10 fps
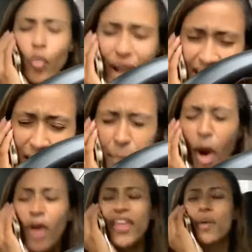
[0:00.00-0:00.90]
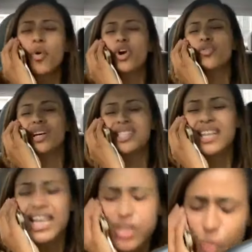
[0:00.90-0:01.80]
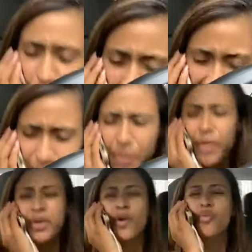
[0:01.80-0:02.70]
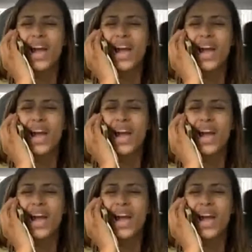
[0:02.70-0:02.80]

wrecking ball, that word resonates with my spirit. A